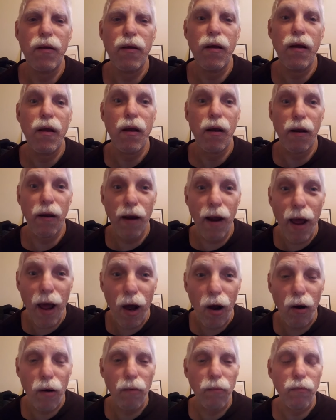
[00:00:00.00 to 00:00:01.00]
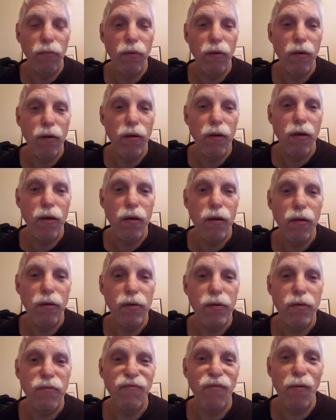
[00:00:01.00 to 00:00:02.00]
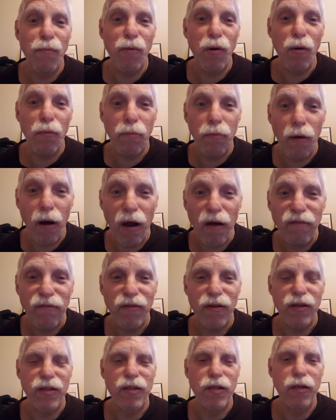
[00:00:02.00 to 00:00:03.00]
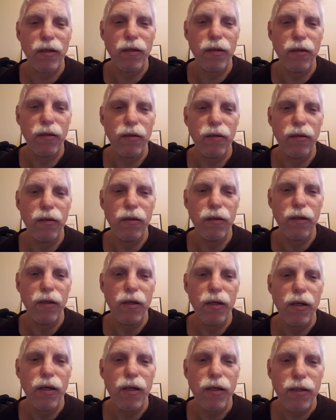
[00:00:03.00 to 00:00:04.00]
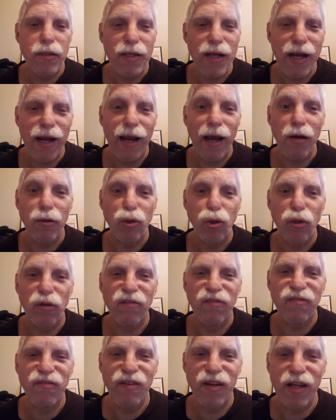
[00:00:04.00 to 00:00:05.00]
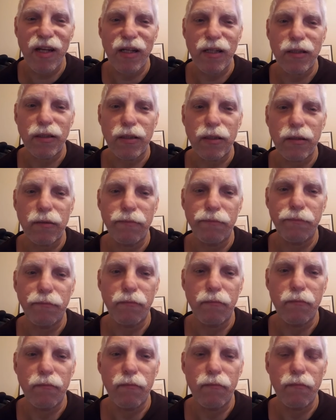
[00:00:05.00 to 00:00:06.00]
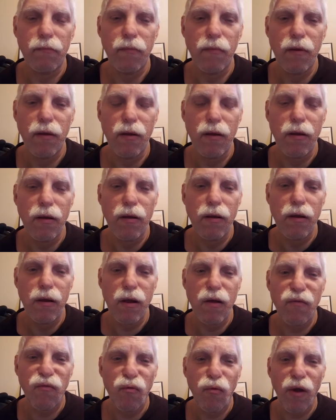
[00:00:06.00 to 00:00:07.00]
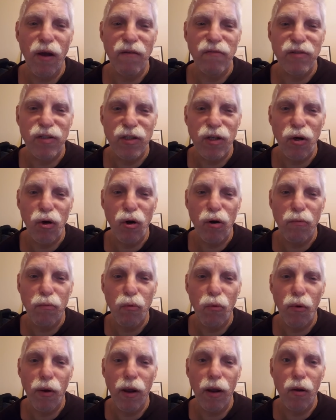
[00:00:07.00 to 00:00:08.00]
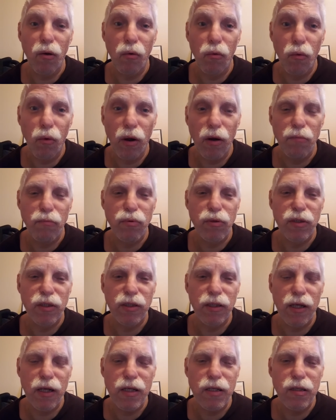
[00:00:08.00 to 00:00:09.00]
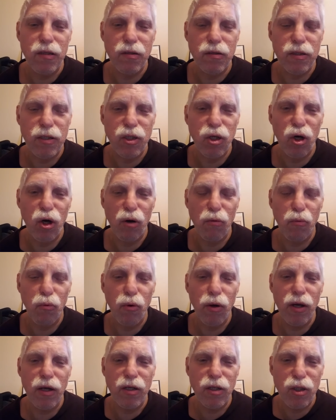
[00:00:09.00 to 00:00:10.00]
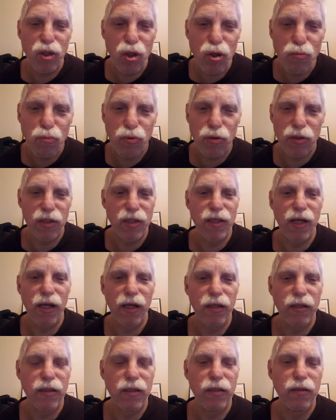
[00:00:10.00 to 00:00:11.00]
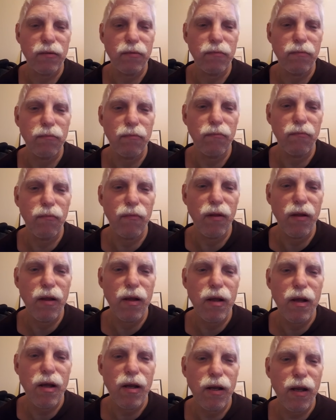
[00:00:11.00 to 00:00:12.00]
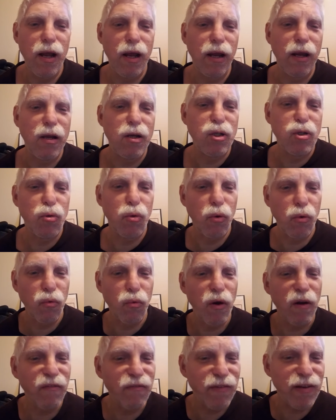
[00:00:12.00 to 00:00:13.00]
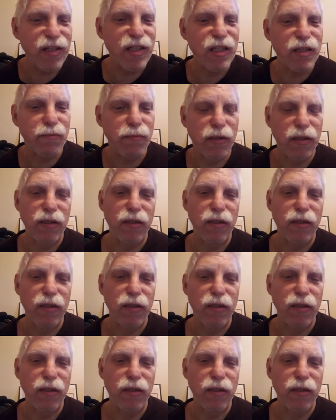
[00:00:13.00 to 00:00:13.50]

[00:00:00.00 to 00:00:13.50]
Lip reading: Now, from your profit, take out your fees. If you have 0.1% or 0.2%, that gives you a rough estimate.